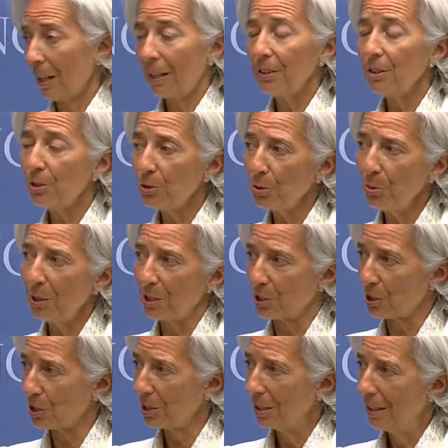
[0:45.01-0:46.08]
Added to
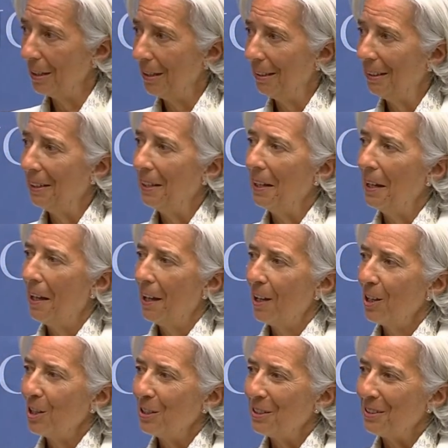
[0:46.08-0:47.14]
which,
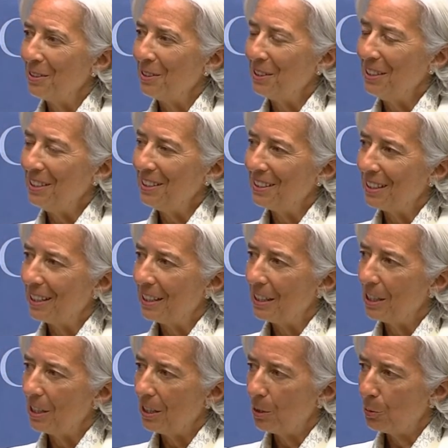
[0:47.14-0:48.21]
the
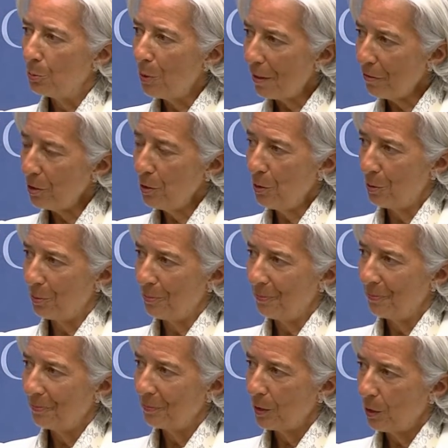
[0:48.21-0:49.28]
revenue
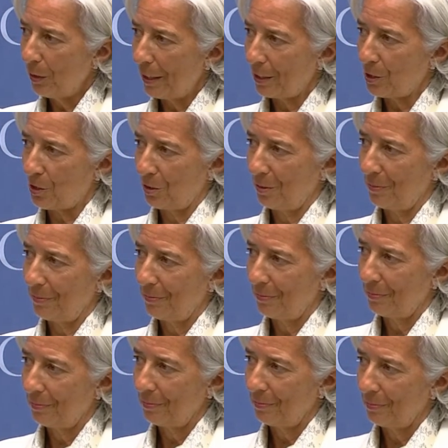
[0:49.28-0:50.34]
collection
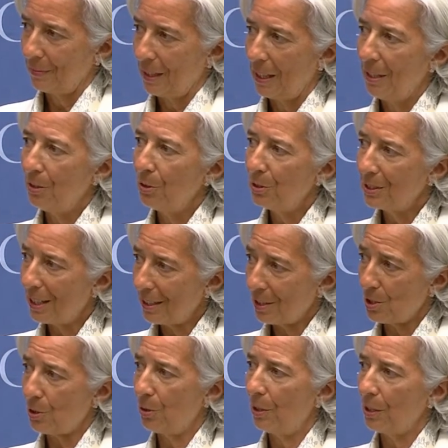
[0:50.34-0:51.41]
and the
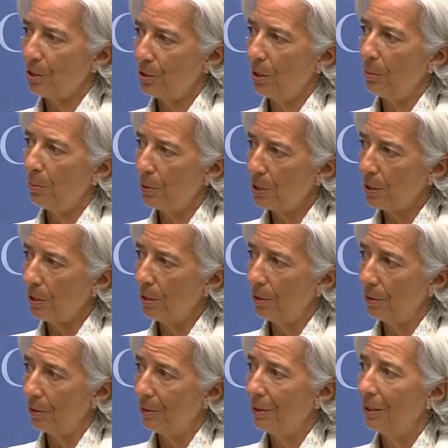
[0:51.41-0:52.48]
tax collection in
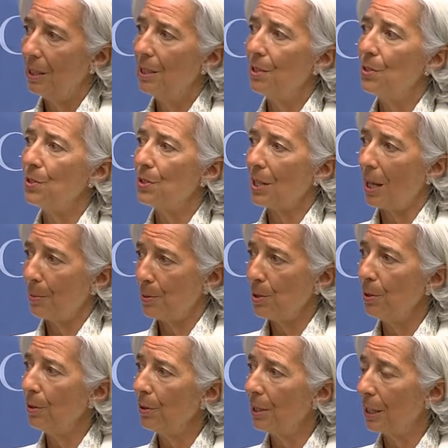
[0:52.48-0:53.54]
particular is
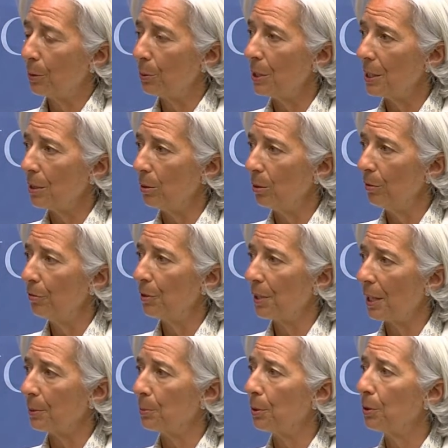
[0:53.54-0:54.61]
absolutely critical for
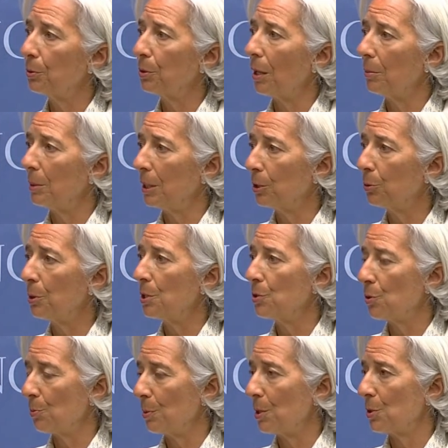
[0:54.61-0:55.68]
that program in
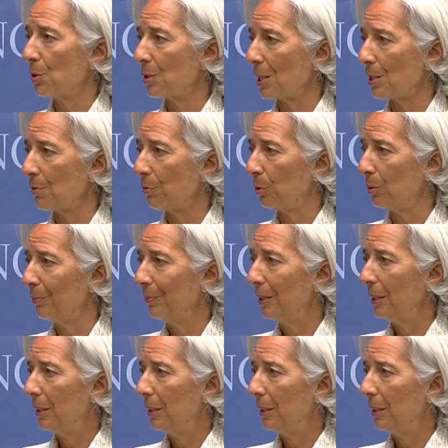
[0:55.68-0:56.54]
Greece to be successful.